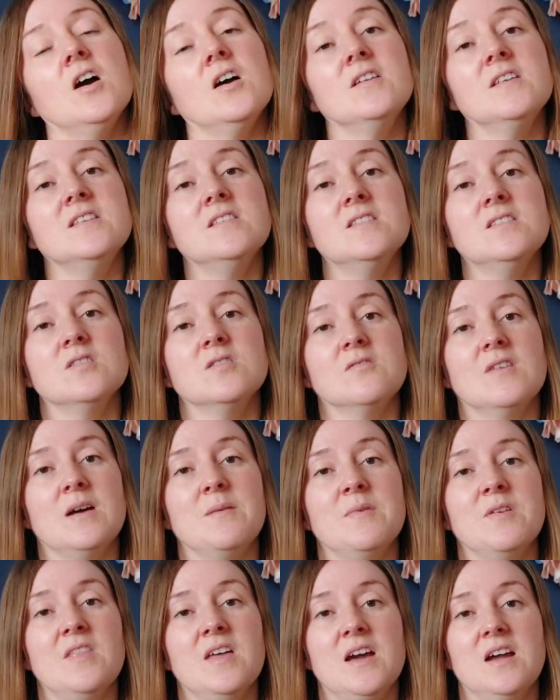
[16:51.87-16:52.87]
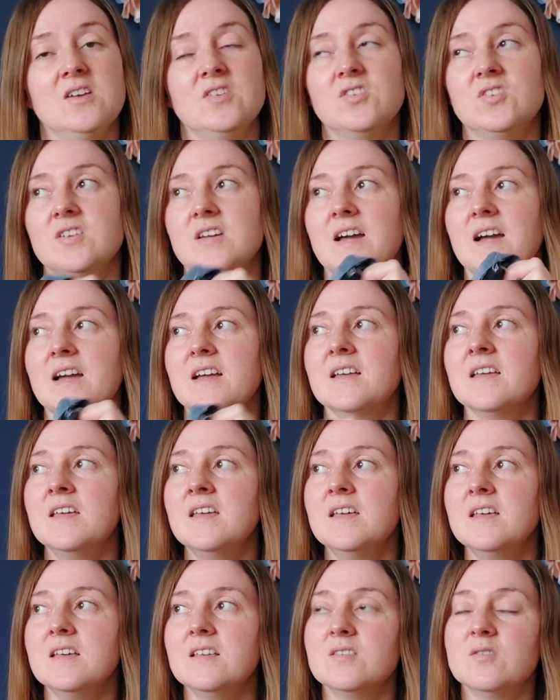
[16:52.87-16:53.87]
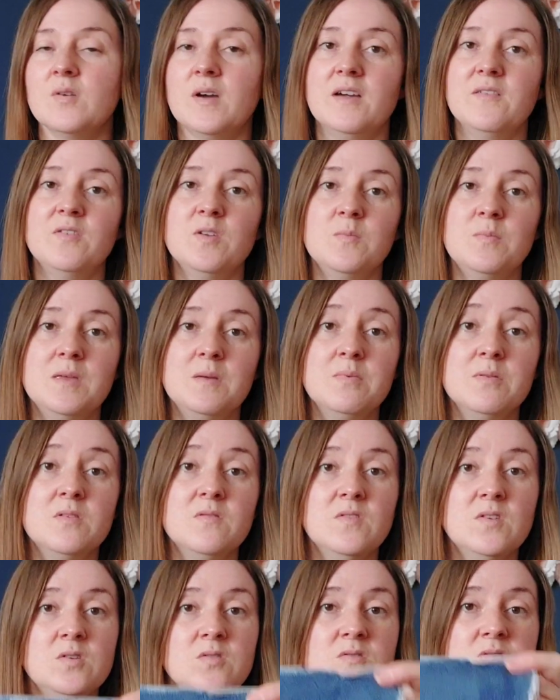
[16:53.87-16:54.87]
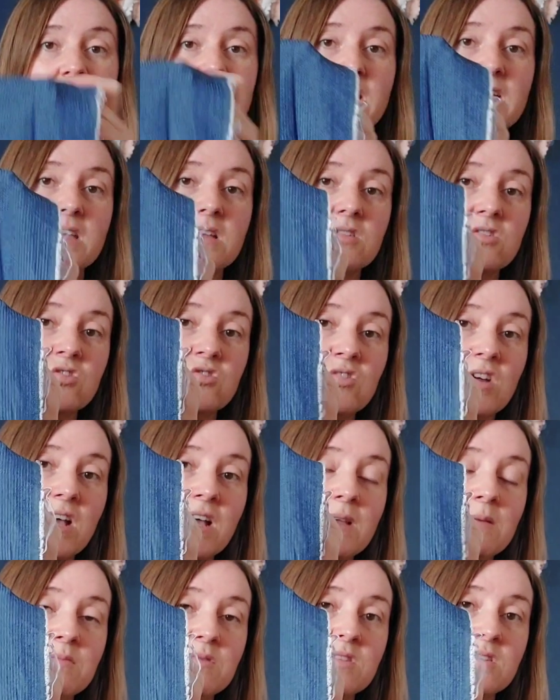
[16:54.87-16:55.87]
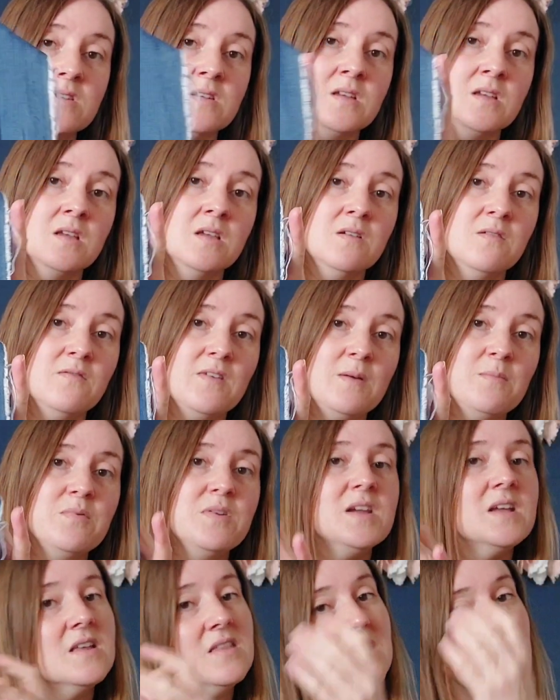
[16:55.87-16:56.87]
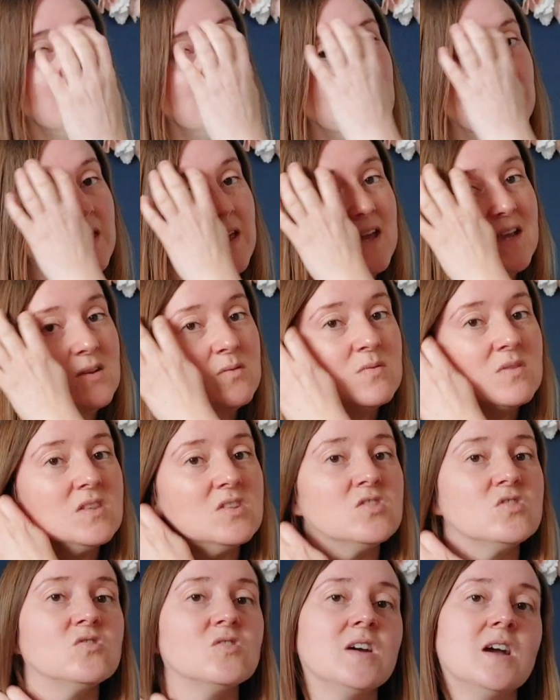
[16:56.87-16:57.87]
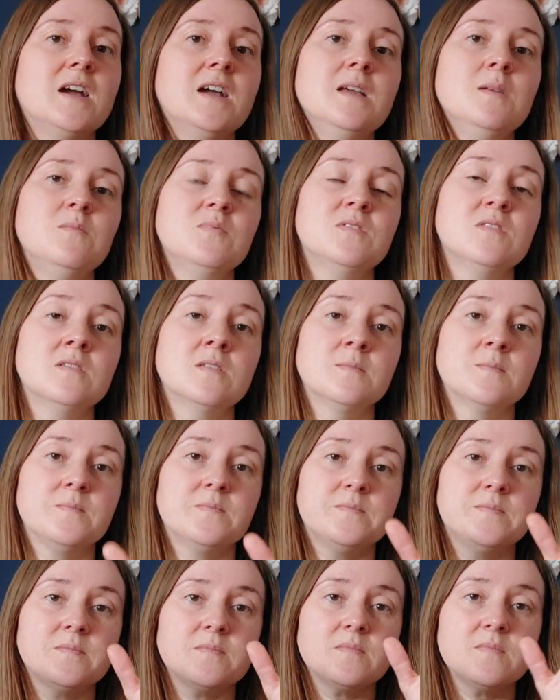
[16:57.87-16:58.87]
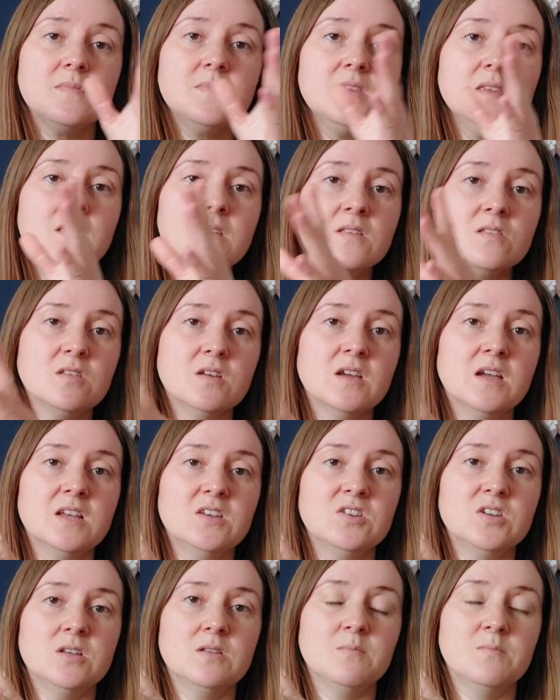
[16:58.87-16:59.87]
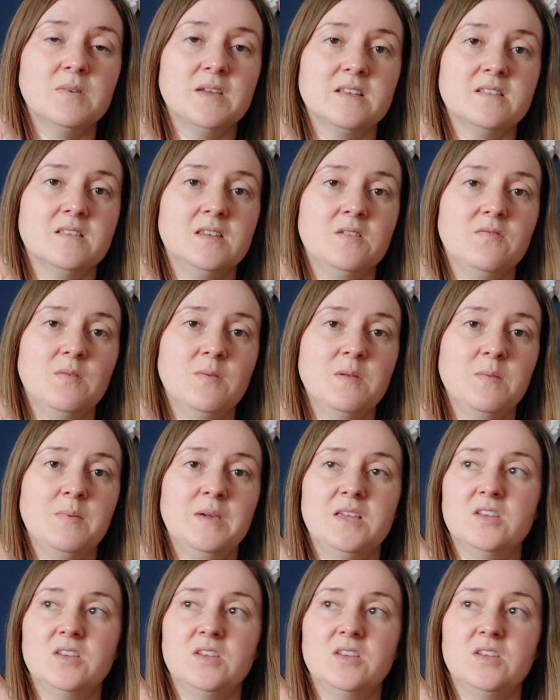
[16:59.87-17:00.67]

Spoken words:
on Instagram on the hashtag, there's quite a few people who've used like striped fabric and they've played with the stripes. So as you'll be able to see from the